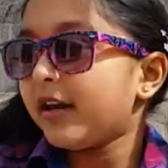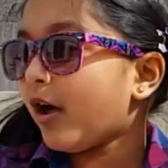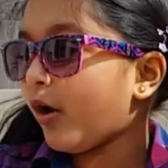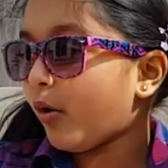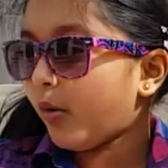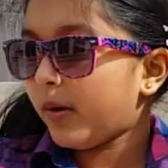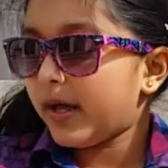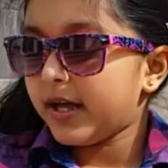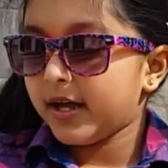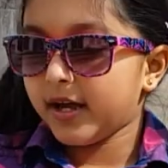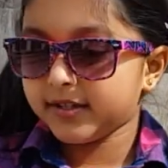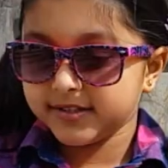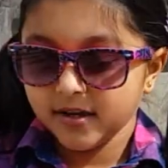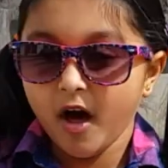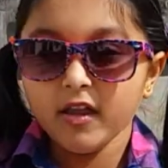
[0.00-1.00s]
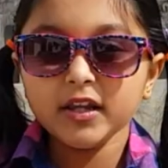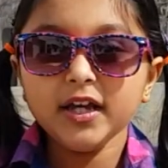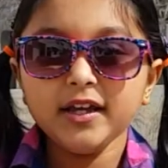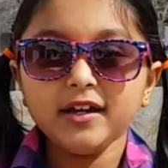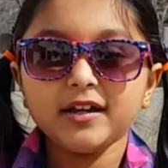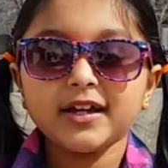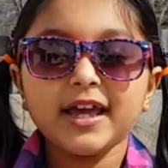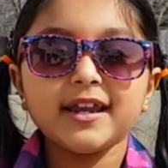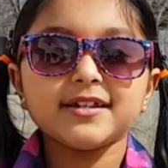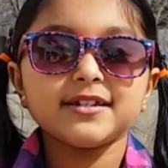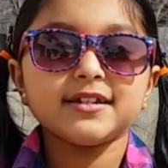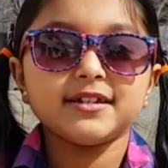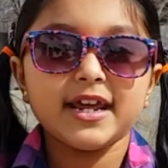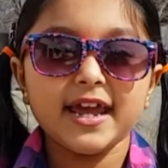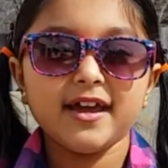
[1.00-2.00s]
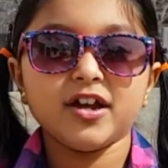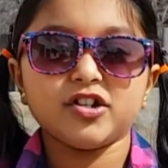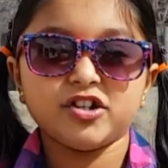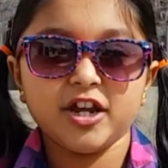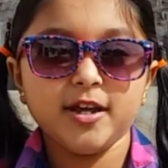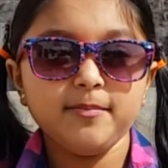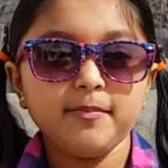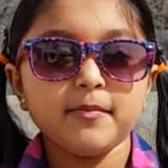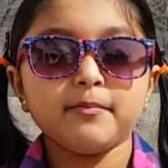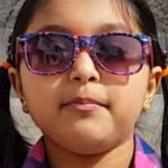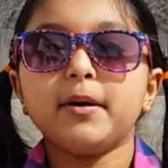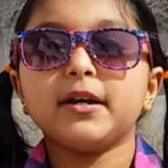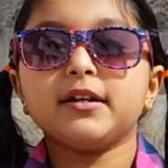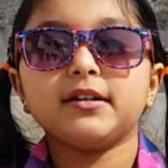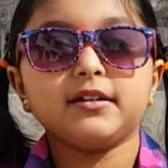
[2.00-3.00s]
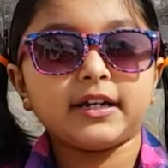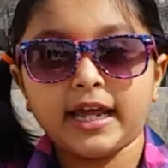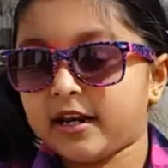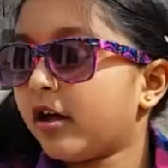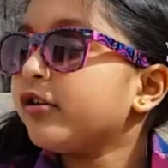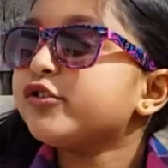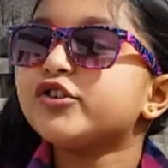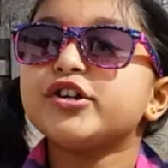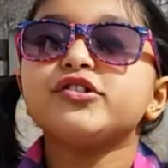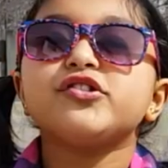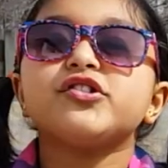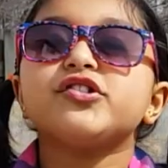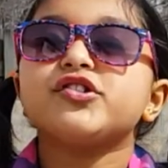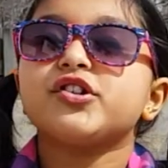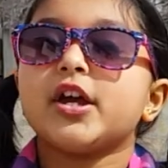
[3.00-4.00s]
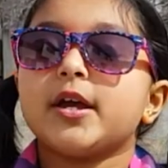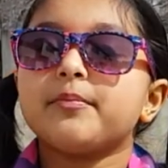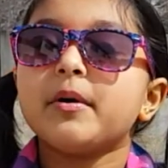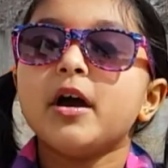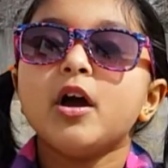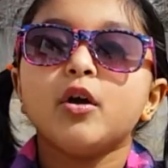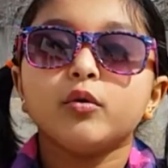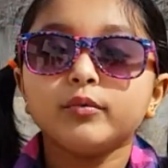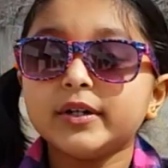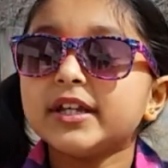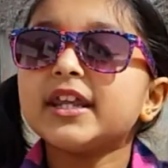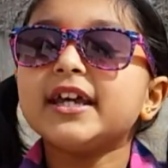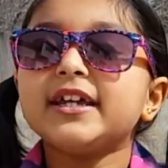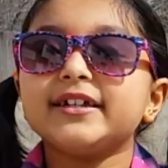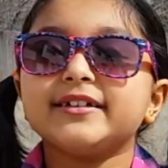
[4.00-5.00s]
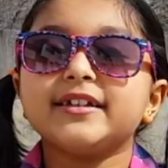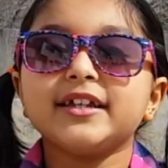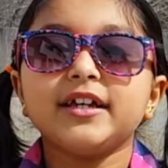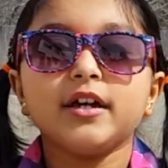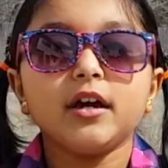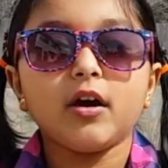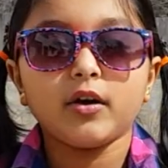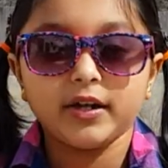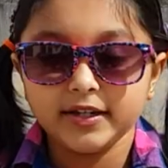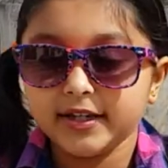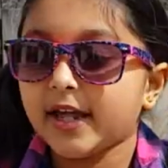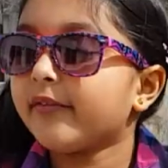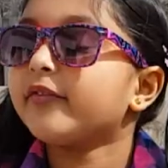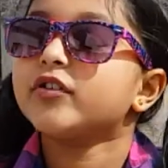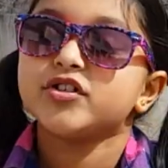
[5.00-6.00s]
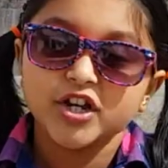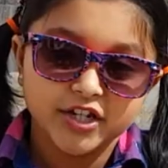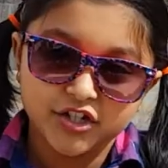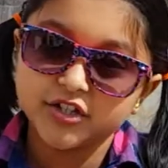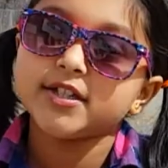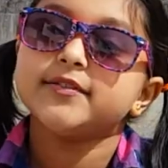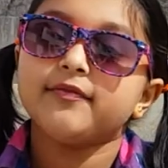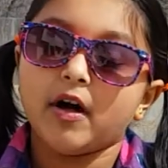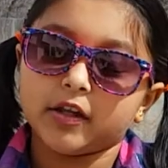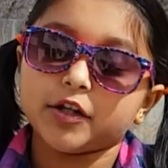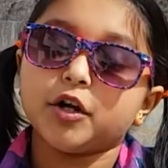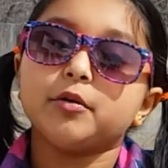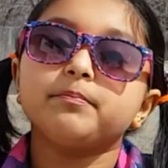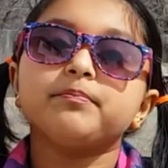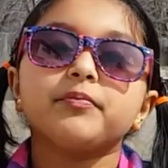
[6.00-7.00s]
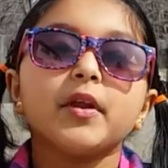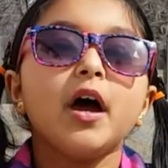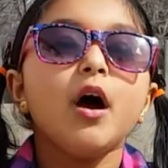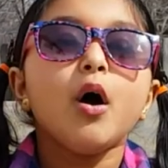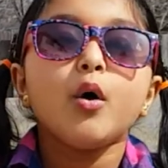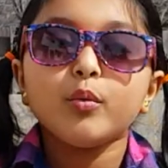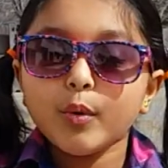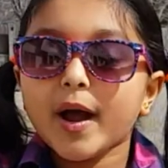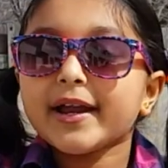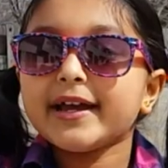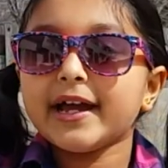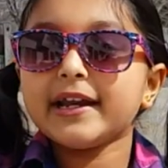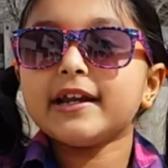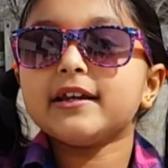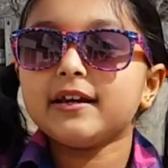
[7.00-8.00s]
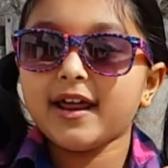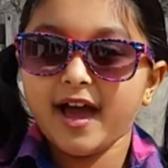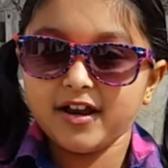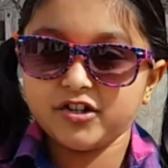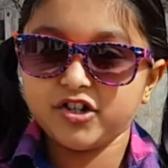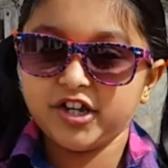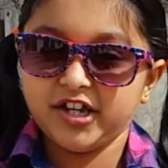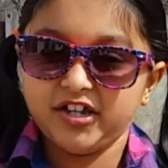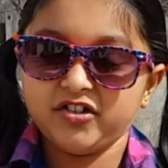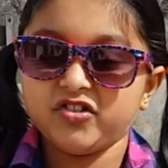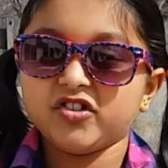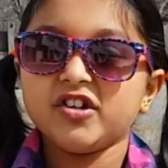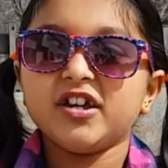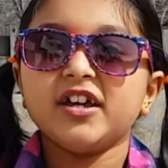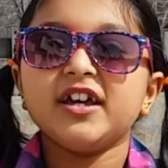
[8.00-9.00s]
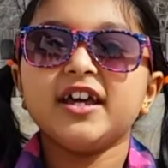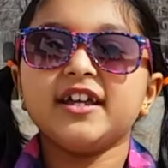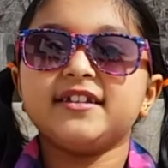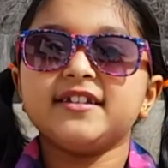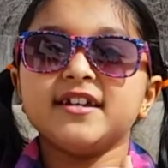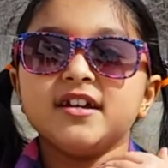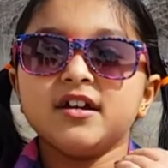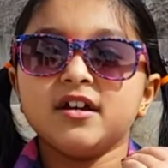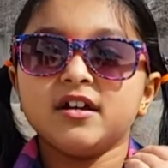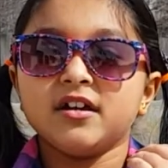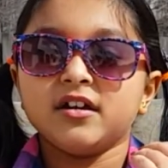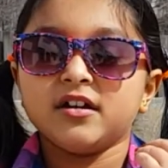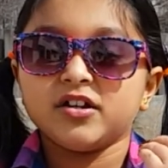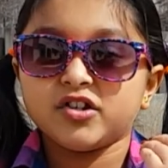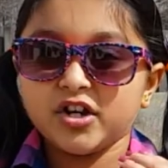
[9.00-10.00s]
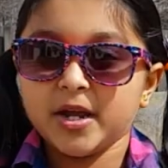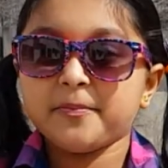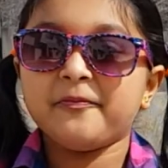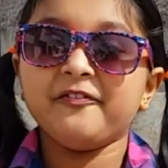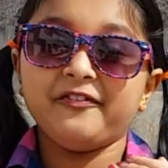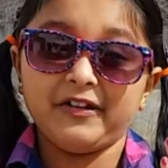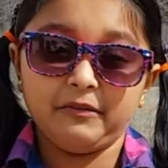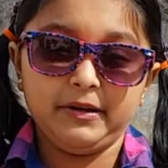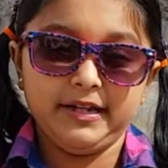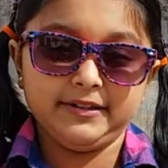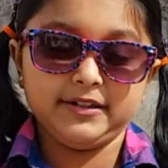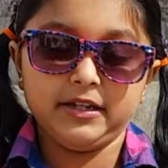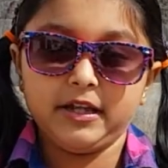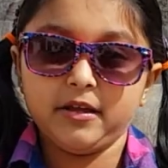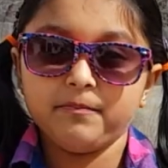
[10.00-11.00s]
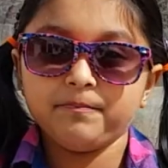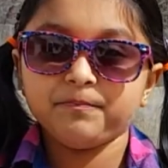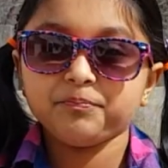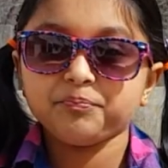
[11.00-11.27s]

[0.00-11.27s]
Now, a solid can take a shape, but cannot change its shape really easily or never change its volume. Why can it not change its shape very easily?